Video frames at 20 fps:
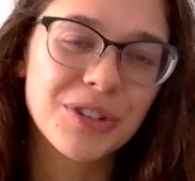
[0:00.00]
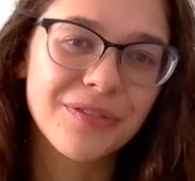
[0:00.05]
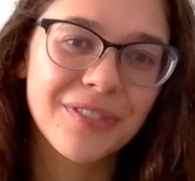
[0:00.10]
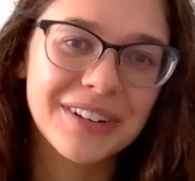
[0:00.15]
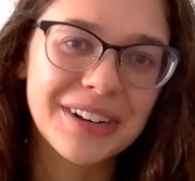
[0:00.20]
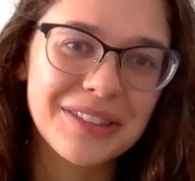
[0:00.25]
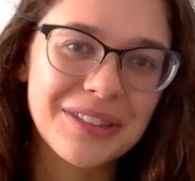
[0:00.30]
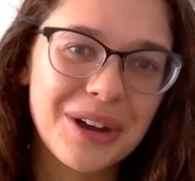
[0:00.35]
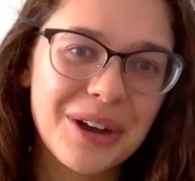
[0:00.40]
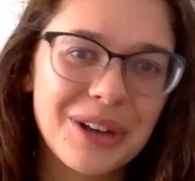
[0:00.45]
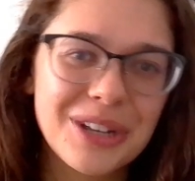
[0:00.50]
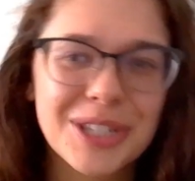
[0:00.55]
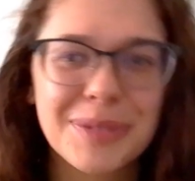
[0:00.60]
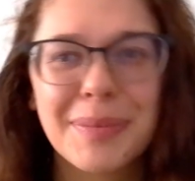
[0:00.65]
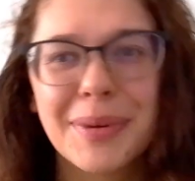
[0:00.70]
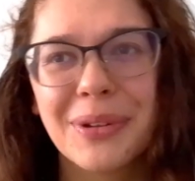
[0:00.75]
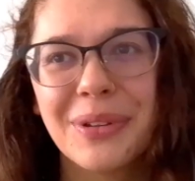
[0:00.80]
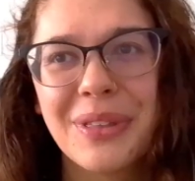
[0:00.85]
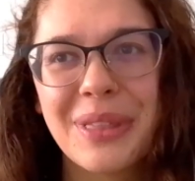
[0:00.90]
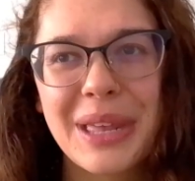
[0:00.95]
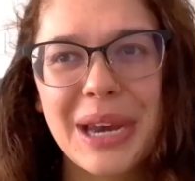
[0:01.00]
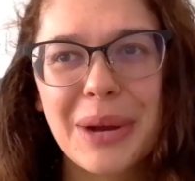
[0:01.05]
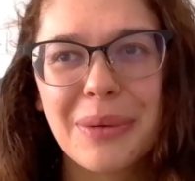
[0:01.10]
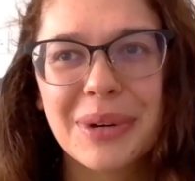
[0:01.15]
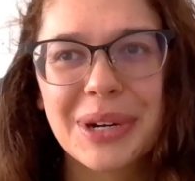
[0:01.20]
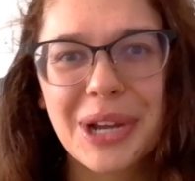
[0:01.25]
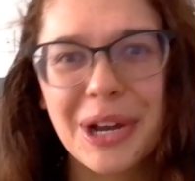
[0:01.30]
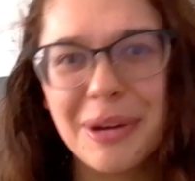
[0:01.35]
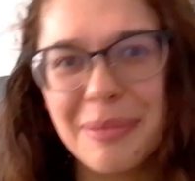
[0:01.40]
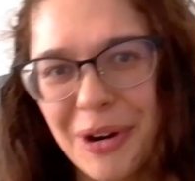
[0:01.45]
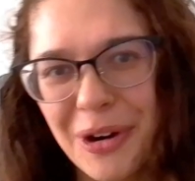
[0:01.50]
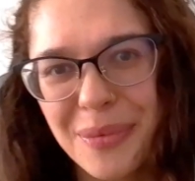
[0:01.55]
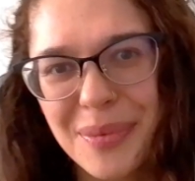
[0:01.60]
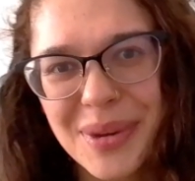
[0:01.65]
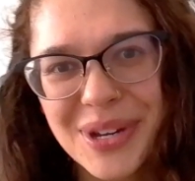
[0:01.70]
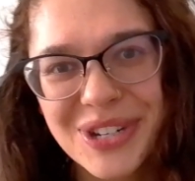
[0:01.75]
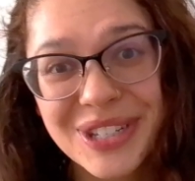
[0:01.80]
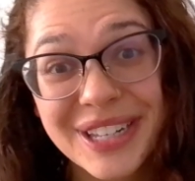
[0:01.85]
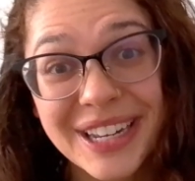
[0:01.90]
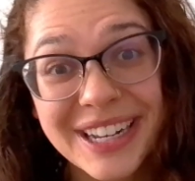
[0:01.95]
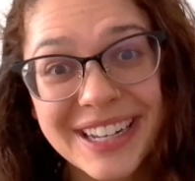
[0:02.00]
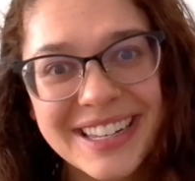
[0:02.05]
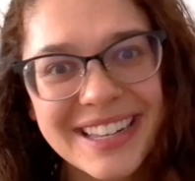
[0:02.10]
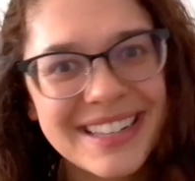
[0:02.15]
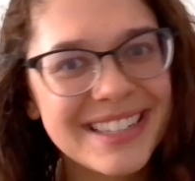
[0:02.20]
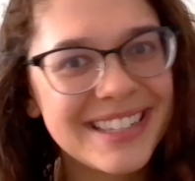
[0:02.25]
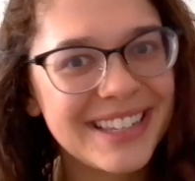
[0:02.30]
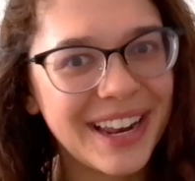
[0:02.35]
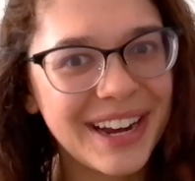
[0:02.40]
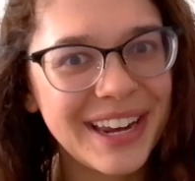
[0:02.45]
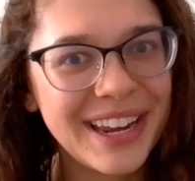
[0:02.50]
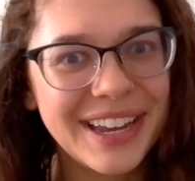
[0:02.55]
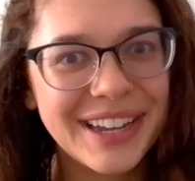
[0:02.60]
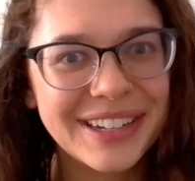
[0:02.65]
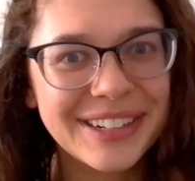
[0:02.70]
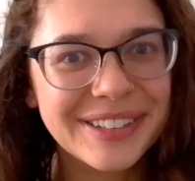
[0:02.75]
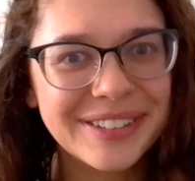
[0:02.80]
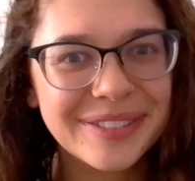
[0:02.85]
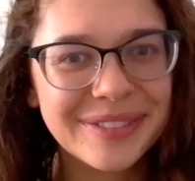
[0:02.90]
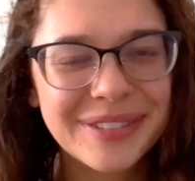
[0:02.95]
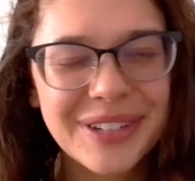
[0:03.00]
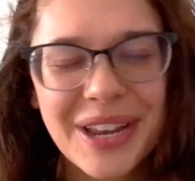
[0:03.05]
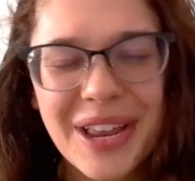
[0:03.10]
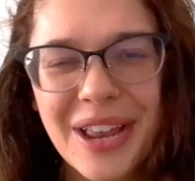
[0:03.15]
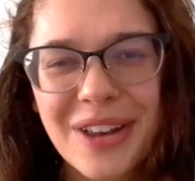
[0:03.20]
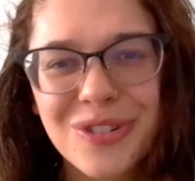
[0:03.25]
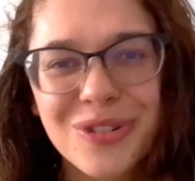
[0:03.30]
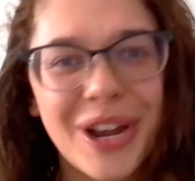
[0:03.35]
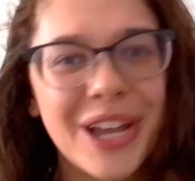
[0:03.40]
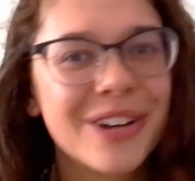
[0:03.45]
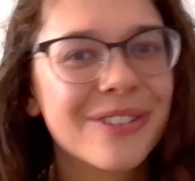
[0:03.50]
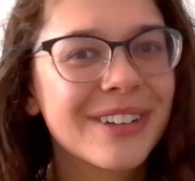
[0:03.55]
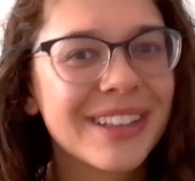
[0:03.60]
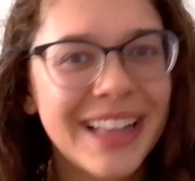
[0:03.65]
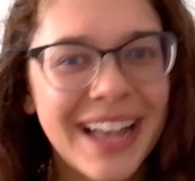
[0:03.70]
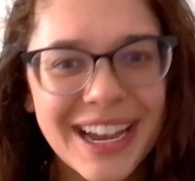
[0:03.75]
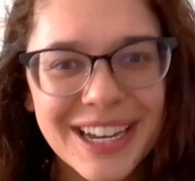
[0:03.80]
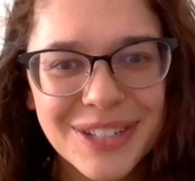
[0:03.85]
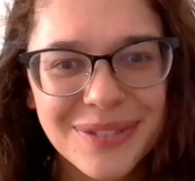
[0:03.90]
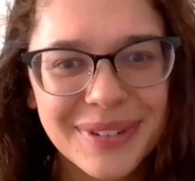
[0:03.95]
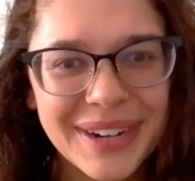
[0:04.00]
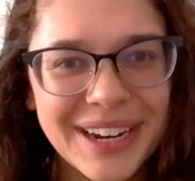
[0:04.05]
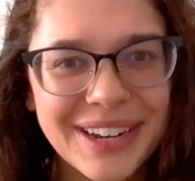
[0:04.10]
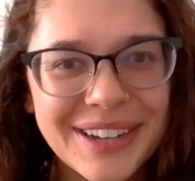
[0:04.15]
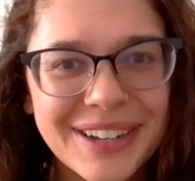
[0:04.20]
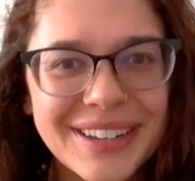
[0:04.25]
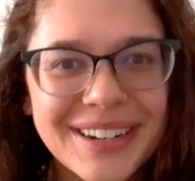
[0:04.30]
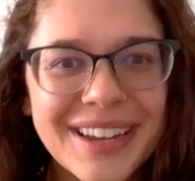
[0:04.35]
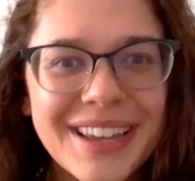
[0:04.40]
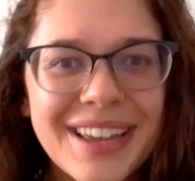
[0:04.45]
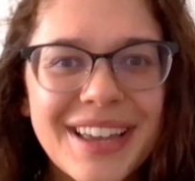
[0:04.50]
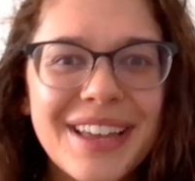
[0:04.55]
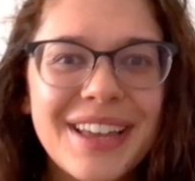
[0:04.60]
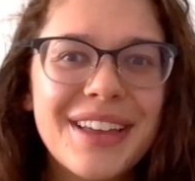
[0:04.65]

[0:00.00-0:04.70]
was fun at the hospital, and then I would come home and just like study and try to relax when I could.